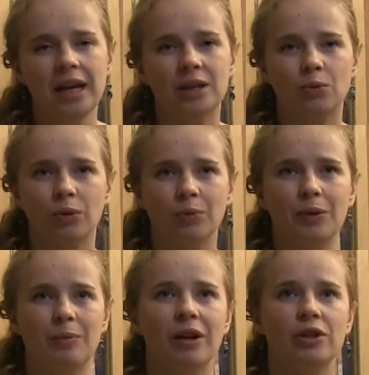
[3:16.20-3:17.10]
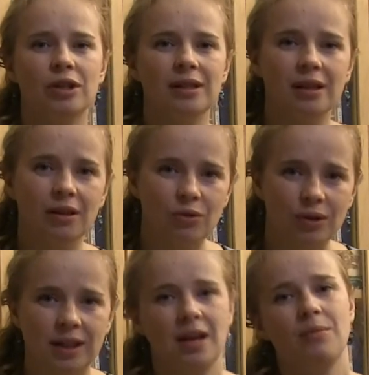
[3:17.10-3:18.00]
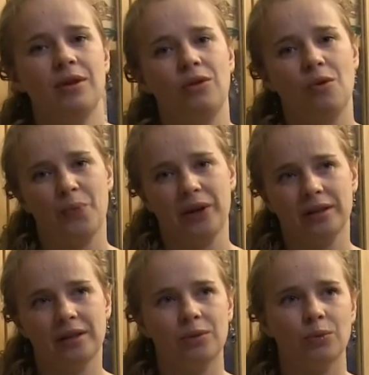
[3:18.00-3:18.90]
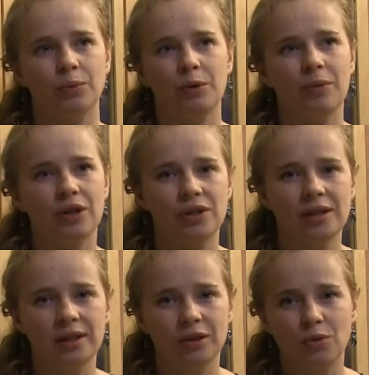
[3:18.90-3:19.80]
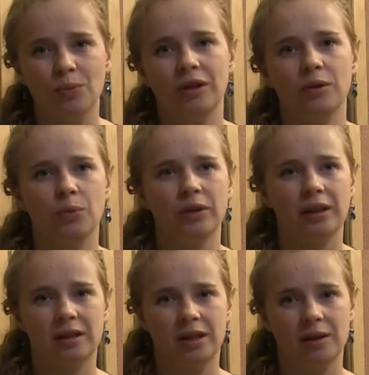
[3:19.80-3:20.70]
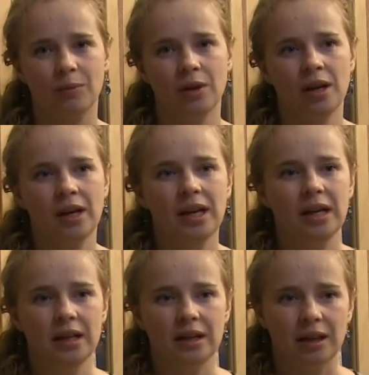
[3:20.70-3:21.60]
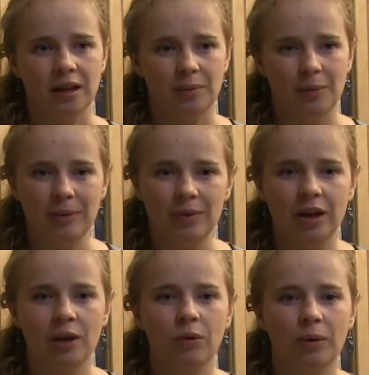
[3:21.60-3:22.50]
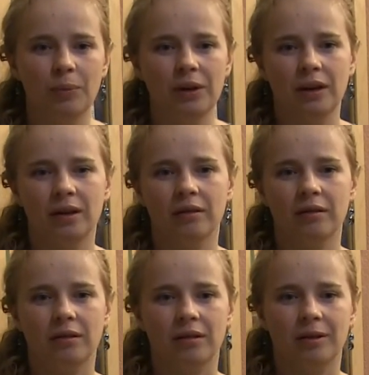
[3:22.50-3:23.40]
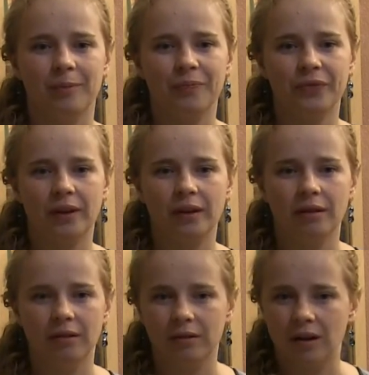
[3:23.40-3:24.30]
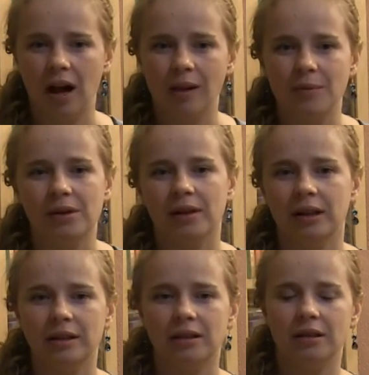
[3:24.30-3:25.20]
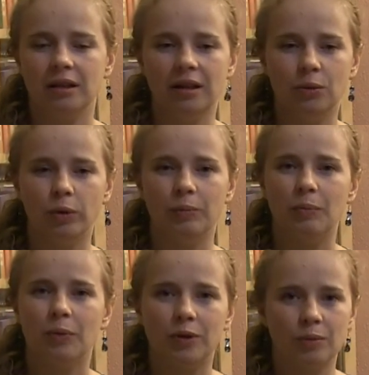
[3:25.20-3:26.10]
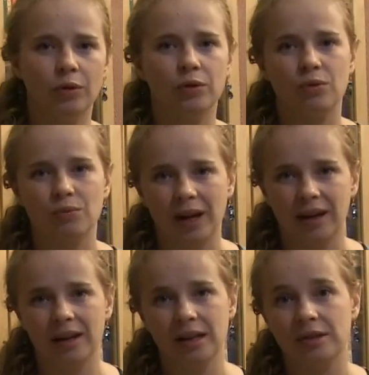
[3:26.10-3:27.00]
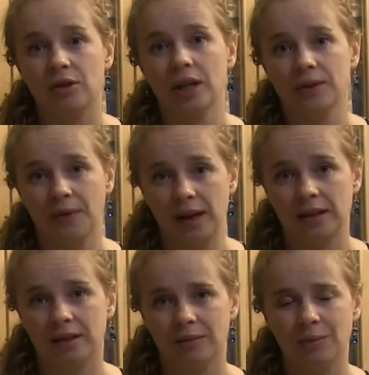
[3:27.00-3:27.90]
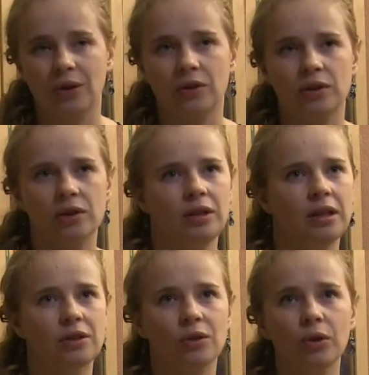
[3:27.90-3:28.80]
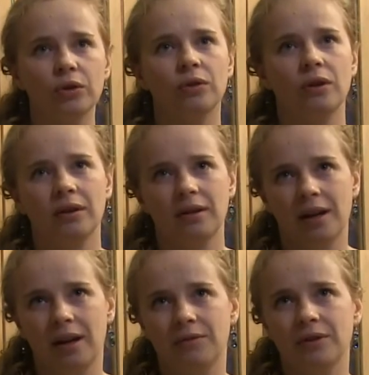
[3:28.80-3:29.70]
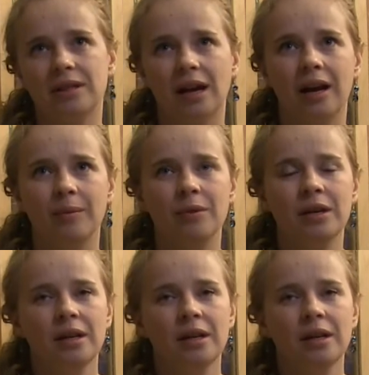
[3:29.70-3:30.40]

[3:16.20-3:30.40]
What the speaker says: it will be much easier to examine your pet. It will be much easier to manipulate him. Maybe he will be calmer, and it will be possible to make x-rays faster, because it's not every time